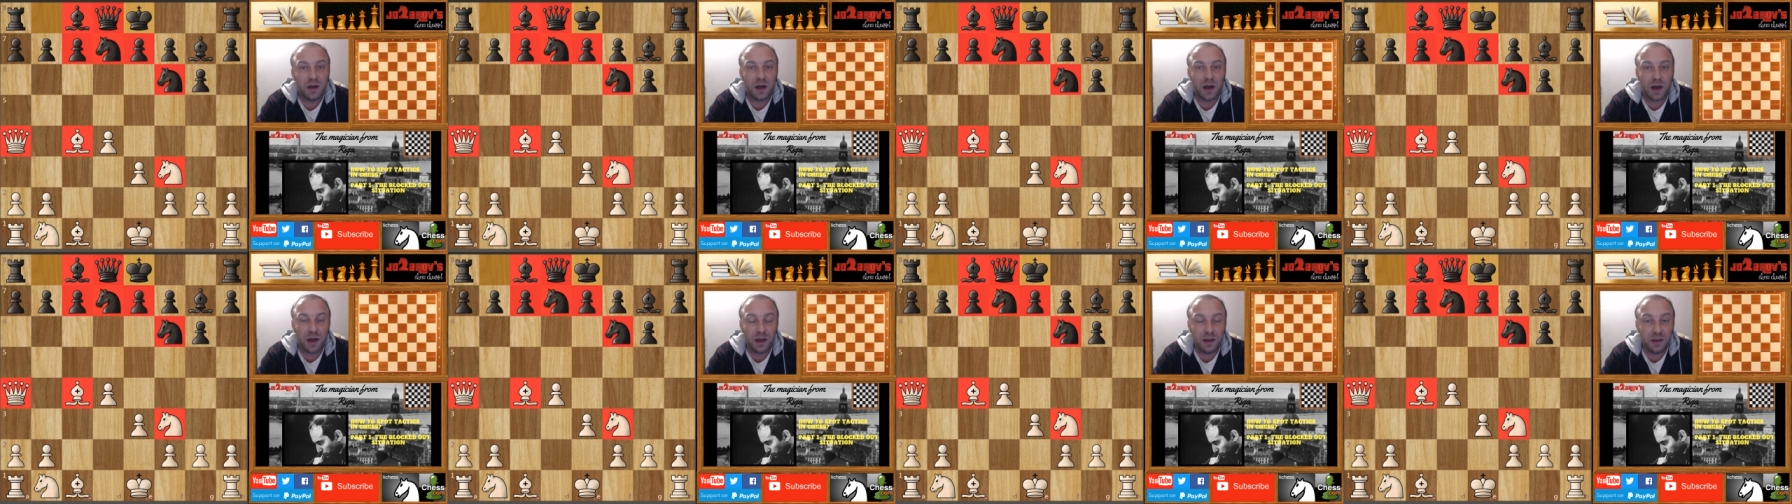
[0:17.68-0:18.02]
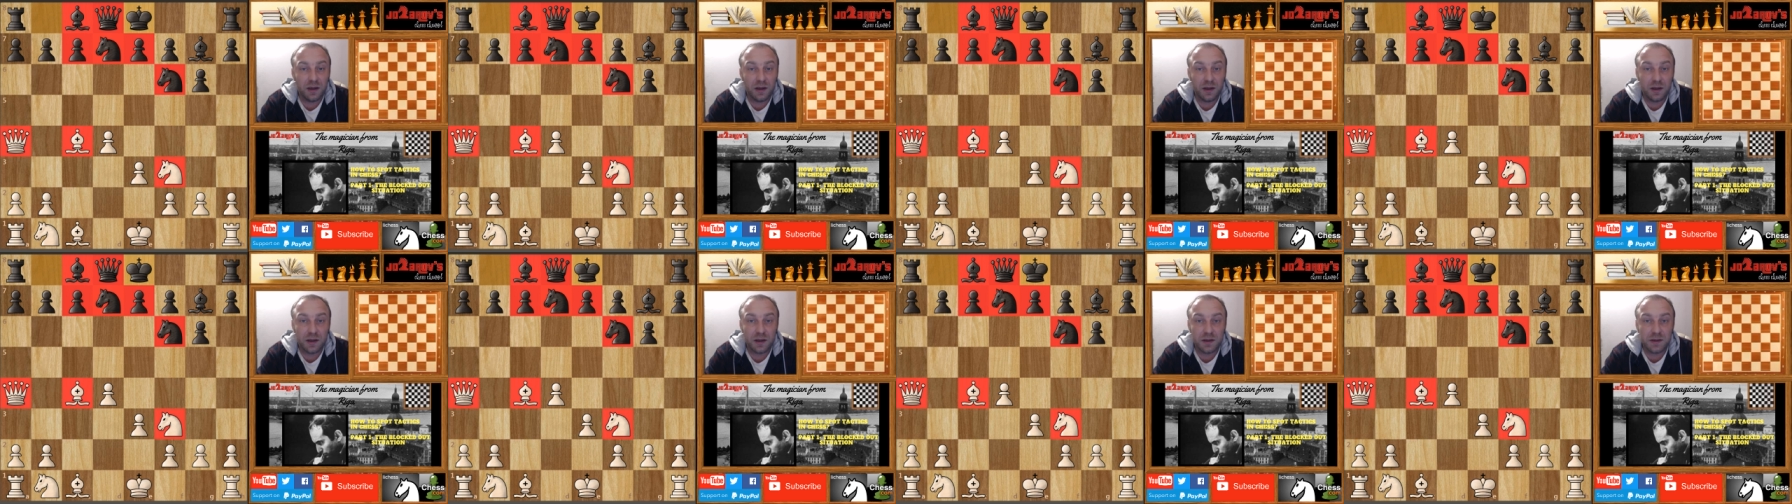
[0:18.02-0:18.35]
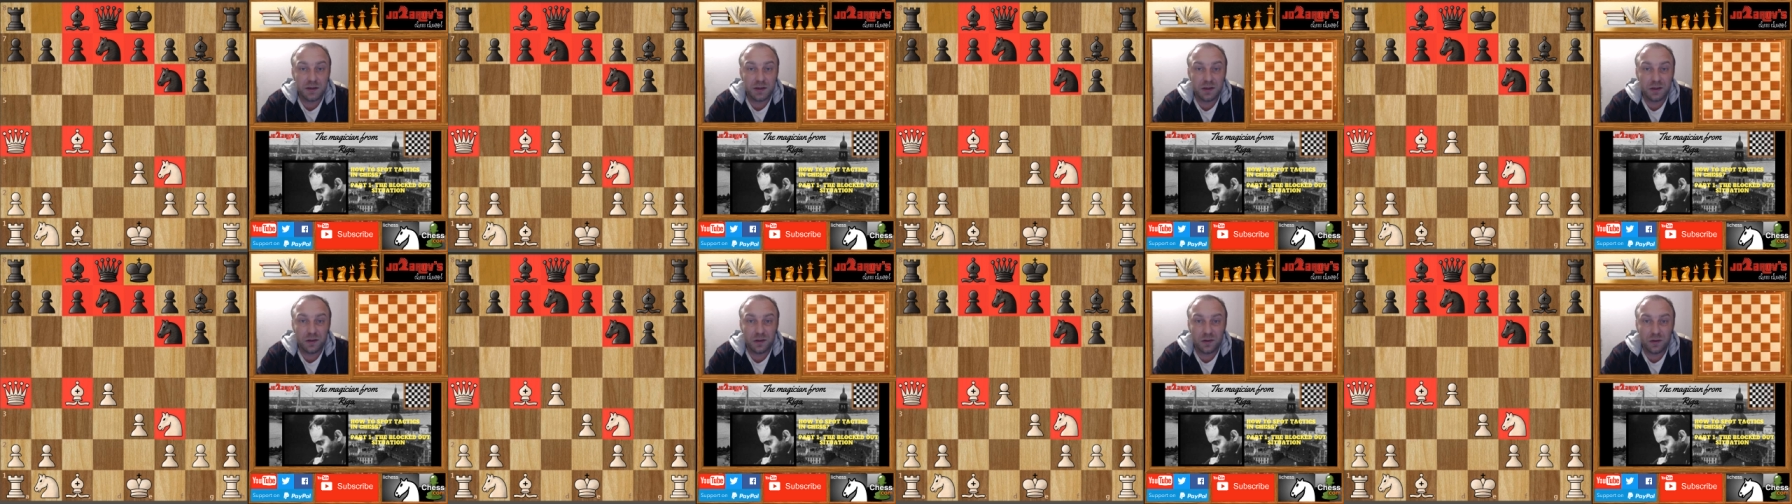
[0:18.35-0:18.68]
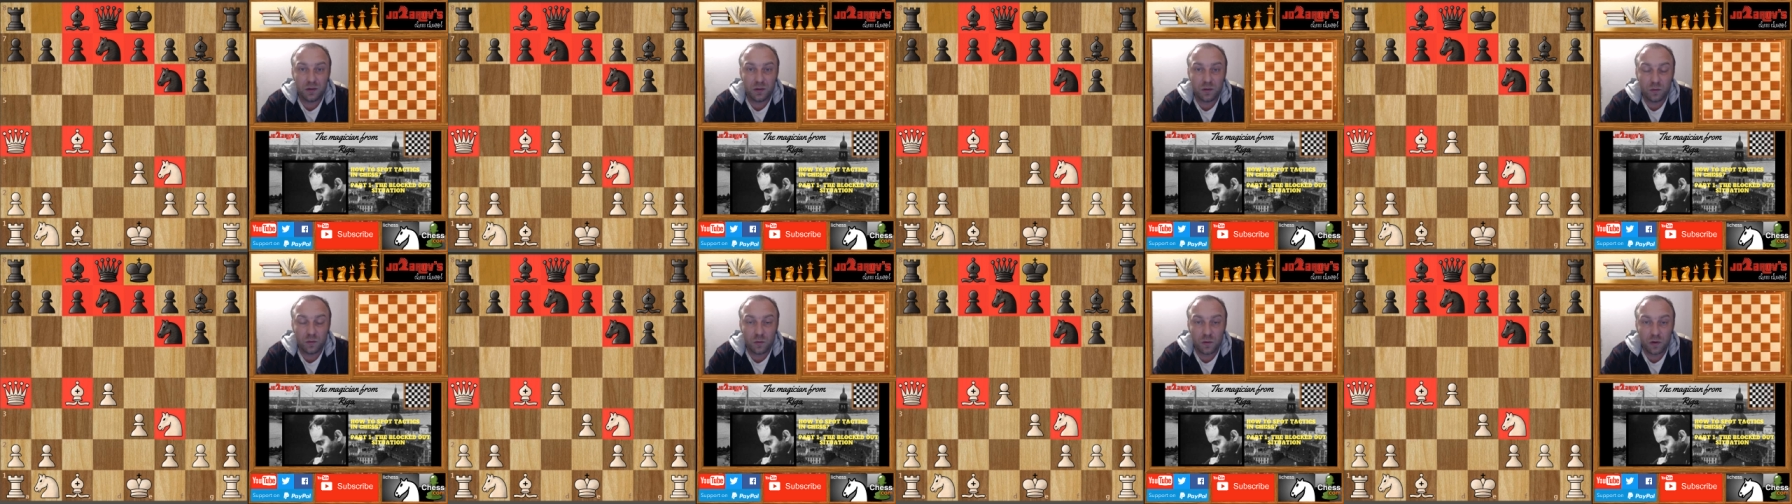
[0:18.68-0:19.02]
I think it's
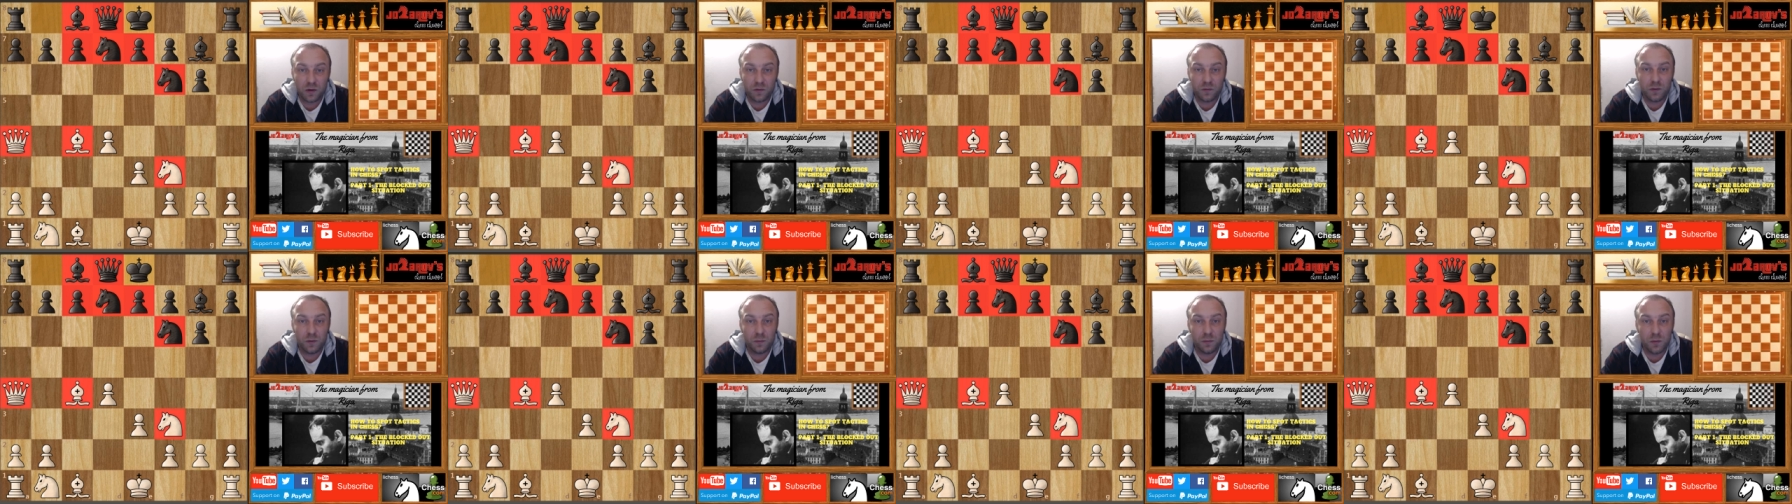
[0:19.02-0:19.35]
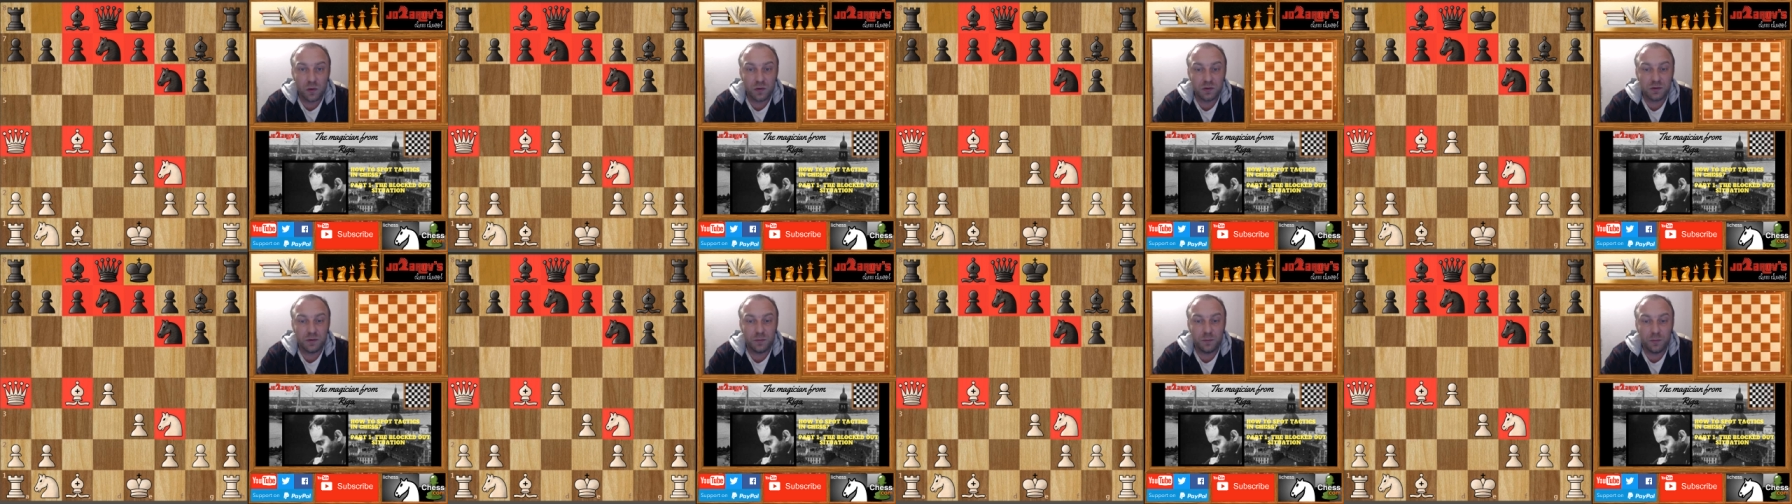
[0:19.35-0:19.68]
uh, one of the most